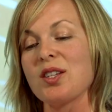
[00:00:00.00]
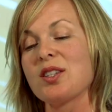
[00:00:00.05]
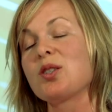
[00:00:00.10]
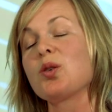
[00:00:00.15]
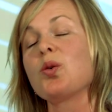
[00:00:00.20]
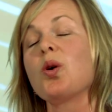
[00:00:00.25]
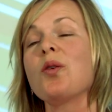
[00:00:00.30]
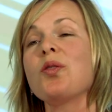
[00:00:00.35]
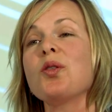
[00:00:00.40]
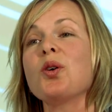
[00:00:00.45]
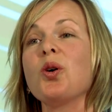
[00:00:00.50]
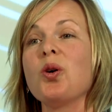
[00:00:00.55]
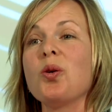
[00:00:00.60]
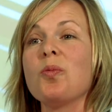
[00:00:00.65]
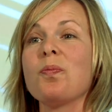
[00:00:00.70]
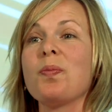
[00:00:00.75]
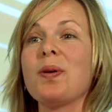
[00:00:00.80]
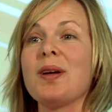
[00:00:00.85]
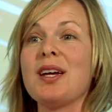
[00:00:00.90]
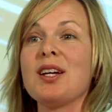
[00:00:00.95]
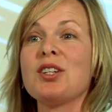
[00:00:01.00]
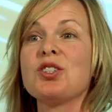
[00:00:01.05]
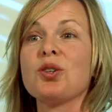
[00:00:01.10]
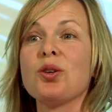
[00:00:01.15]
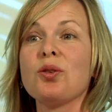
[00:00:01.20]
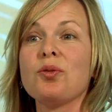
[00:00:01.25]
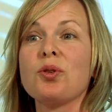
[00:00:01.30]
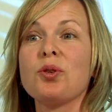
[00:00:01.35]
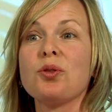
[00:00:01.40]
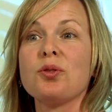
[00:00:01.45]
So on the homepage
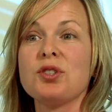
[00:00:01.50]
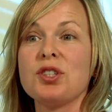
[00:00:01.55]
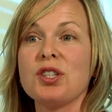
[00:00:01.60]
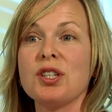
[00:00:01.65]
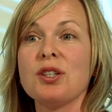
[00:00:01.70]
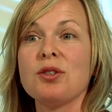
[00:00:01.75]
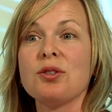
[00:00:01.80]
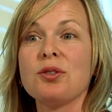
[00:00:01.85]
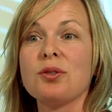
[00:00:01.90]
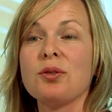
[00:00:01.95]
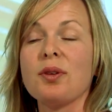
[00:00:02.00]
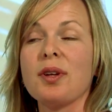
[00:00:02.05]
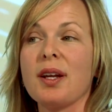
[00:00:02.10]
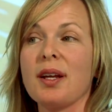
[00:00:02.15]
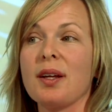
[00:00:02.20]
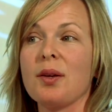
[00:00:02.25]
of GoGeo,